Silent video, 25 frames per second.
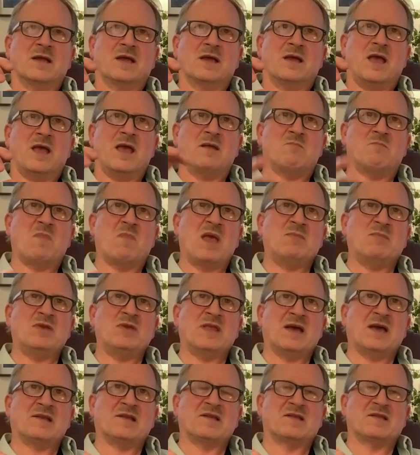And maybe
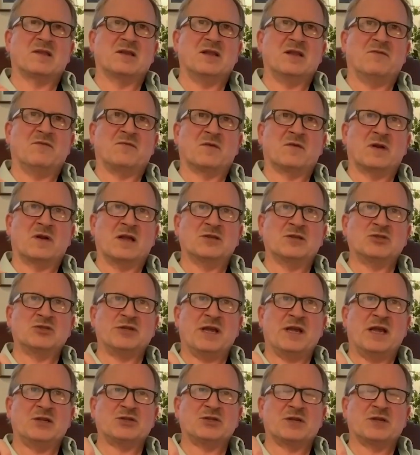that's the
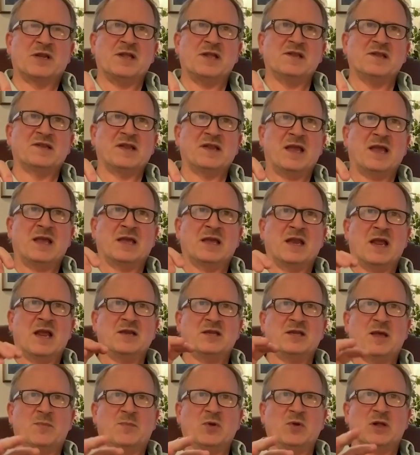differentiation. He's saying in a
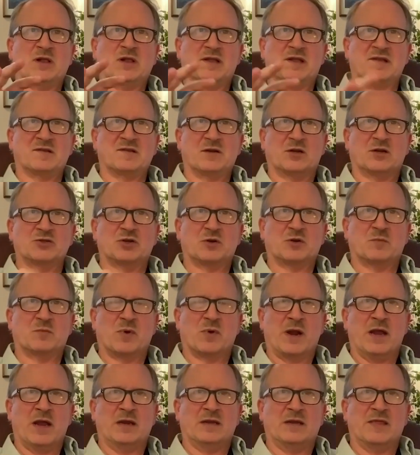typically structured
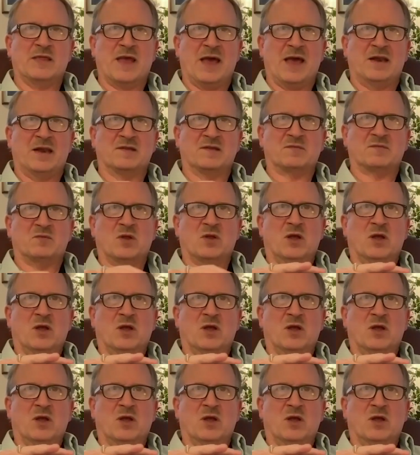brain, and that is